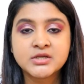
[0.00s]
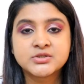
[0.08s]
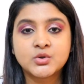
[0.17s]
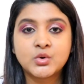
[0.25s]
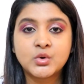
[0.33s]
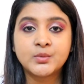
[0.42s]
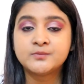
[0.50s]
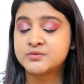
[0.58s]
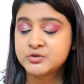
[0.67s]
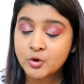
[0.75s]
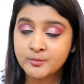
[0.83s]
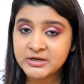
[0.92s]
So
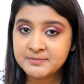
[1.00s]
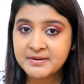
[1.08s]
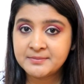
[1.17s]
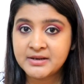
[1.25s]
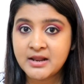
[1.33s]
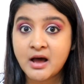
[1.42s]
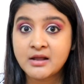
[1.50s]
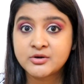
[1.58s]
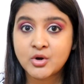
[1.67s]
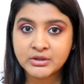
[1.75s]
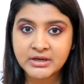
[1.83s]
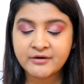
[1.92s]
many people are
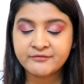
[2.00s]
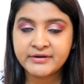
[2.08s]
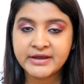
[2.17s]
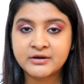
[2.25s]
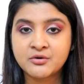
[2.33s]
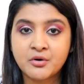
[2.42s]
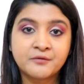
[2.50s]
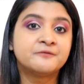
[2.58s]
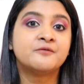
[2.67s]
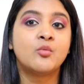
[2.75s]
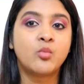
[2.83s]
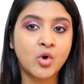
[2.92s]
not aware of
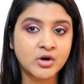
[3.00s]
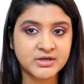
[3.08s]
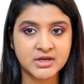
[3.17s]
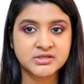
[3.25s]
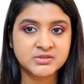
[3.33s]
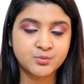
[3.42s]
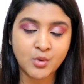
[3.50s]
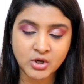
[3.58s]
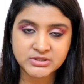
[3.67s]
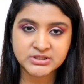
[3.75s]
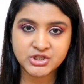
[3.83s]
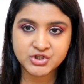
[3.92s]
what is
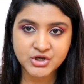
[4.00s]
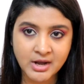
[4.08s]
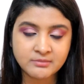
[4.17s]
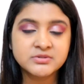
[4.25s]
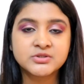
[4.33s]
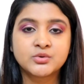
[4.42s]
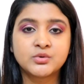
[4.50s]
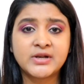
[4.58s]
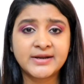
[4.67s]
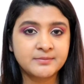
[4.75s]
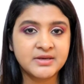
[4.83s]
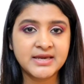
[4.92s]
Boxy Charm. So
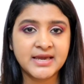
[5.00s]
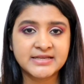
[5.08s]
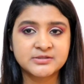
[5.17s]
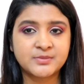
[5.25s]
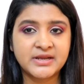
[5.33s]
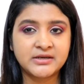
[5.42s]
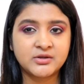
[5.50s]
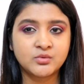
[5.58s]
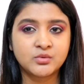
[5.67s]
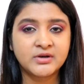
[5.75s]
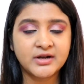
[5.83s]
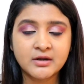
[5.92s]
let me explain
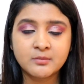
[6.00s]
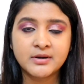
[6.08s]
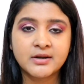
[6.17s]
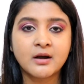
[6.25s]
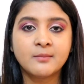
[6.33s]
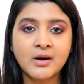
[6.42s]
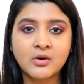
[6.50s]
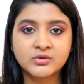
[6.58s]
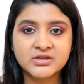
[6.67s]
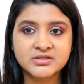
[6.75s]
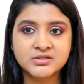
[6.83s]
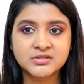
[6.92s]
you a little bit
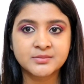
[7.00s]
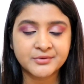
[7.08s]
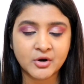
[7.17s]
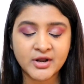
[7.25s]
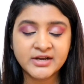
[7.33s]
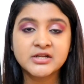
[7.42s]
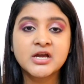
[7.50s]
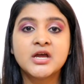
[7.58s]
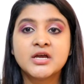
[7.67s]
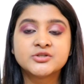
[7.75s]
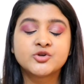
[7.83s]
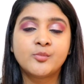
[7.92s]
about this product.
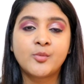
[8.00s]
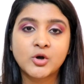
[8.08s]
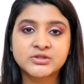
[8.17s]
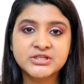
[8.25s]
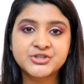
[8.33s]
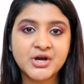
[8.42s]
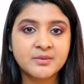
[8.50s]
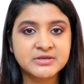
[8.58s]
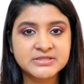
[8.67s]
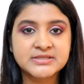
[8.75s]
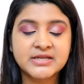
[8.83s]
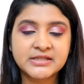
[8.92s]
So Boxy Charm
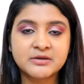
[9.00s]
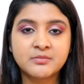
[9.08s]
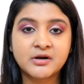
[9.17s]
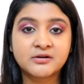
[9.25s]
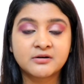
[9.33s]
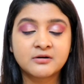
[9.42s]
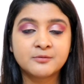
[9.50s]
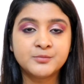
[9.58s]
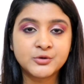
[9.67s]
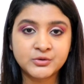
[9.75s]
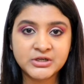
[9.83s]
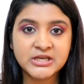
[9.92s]
is nothing but a
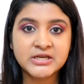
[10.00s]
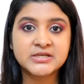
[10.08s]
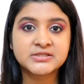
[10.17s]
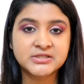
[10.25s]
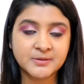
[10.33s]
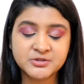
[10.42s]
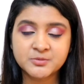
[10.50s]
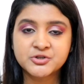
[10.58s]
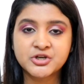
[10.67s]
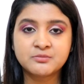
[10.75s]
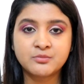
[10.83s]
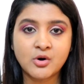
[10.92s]
beauty
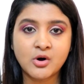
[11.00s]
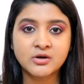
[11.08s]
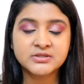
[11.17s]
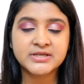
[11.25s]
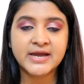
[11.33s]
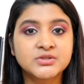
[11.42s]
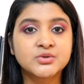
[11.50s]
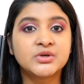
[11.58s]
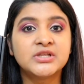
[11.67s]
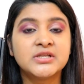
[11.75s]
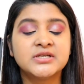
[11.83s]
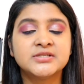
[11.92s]
subscription box. So
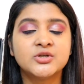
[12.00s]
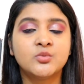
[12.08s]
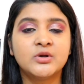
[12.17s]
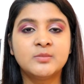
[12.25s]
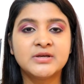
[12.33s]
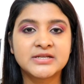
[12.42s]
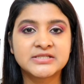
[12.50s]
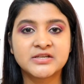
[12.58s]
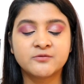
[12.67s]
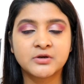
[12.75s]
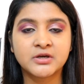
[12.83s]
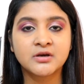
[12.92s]
in this you will be
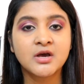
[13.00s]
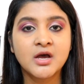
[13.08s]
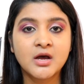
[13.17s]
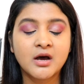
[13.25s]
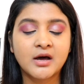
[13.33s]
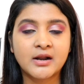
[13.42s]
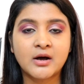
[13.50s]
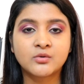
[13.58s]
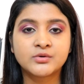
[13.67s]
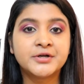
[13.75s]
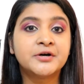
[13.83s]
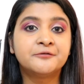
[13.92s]
receiving
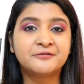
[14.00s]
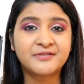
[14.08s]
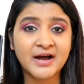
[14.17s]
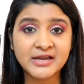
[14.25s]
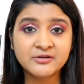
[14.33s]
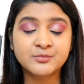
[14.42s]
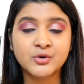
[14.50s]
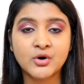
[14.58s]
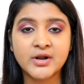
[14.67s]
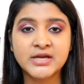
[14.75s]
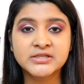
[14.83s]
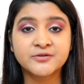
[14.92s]
around 5
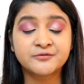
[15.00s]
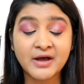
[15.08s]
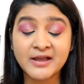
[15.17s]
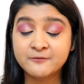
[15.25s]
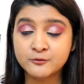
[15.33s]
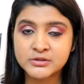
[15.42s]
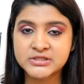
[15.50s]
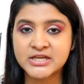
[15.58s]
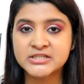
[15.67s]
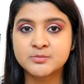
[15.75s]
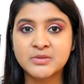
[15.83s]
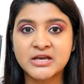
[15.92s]
products, 5
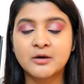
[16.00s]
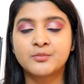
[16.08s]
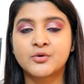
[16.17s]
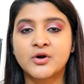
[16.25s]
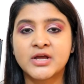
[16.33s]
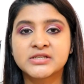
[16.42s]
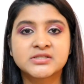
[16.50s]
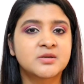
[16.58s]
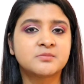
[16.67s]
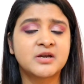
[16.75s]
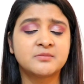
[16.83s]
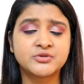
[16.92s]
full-size makeup products.
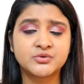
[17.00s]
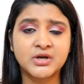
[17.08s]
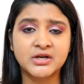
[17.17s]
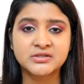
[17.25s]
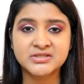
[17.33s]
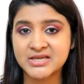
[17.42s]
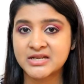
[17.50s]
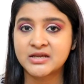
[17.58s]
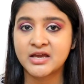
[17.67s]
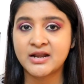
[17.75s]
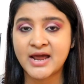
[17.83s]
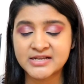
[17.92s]
Sometimes you get
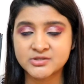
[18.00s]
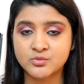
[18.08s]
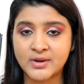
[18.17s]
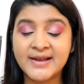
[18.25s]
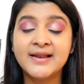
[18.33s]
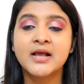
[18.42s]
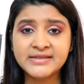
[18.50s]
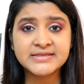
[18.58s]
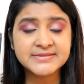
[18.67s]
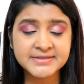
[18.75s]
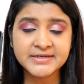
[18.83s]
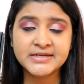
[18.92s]
skincare as well, and
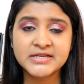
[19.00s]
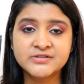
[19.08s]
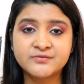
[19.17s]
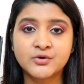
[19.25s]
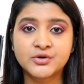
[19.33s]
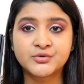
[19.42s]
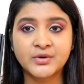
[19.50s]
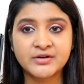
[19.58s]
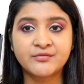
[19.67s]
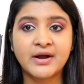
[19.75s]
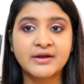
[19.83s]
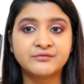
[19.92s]
this retails for
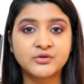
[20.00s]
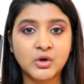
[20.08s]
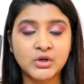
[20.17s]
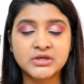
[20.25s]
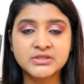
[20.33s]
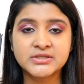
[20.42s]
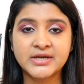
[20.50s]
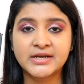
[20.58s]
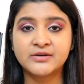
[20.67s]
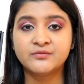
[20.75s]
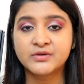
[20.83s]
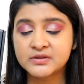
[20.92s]
$25,
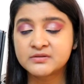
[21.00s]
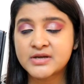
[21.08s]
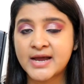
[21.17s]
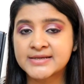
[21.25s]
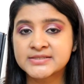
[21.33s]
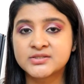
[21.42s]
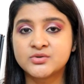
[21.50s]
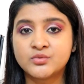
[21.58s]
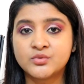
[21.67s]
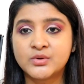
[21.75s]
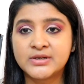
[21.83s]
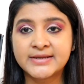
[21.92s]
and with tax you
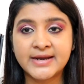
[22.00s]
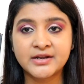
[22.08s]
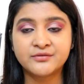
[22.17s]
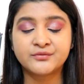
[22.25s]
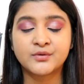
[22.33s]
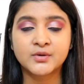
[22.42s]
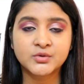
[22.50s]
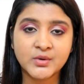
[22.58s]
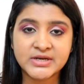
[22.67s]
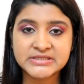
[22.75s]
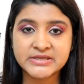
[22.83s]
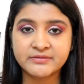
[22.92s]
will get it for
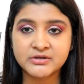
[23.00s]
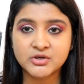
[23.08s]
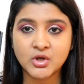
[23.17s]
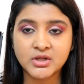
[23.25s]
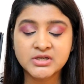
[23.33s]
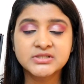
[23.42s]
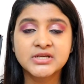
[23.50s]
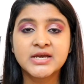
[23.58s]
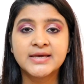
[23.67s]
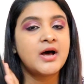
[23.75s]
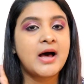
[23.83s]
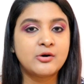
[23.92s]
$27.
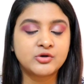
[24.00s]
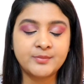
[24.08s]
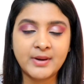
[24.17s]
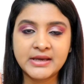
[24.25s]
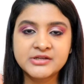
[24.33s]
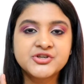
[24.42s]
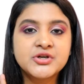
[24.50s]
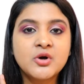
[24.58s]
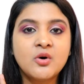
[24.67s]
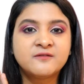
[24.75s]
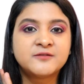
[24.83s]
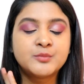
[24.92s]
So the outer packaging
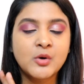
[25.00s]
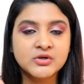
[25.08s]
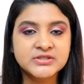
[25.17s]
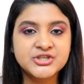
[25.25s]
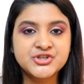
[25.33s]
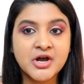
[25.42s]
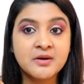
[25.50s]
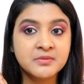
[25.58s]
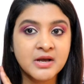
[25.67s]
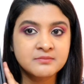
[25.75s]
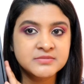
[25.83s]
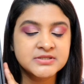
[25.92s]
of the Boxy Charm
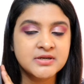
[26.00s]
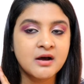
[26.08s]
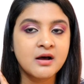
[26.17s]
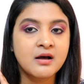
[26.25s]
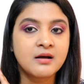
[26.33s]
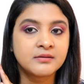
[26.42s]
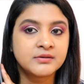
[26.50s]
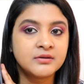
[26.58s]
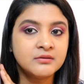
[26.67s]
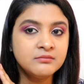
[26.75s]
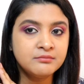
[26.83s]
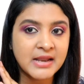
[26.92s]
comes in
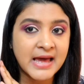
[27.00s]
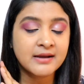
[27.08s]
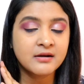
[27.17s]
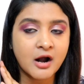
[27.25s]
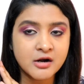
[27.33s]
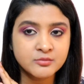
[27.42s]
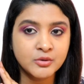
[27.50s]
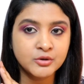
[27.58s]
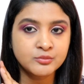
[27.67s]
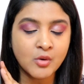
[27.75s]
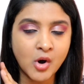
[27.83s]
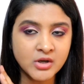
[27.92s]
a black
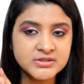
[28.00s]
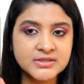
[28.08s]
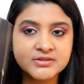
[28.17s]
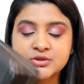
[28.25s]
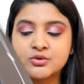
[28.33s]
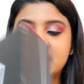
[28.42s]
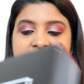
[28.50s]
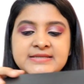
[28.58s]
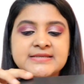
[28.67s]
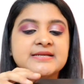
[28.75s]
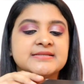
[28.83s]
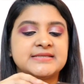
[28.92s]
cardboard box. So
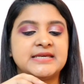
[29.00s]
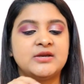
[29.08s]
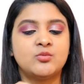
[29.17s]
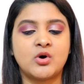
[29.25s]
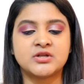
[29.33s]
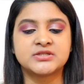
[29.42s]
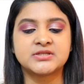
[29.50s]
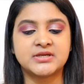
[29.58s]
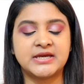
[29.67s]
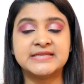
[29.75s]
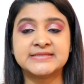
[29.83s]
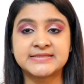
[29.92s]
let's see what's
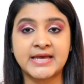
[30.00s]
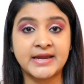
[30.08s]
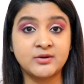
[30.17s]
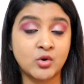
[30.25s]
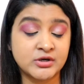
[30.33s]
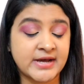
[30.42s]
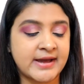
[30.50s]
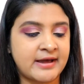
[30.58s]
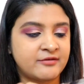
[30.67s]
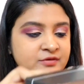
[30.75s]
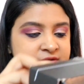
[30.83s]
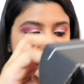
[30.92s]
inside, what I
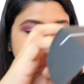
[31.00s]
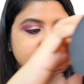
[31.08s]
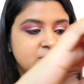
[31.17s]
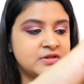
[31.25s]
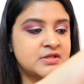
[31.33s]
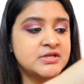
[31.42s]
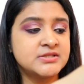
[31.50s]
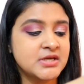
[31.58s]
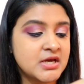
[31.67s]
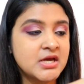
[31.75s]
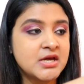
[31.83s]
have received in this.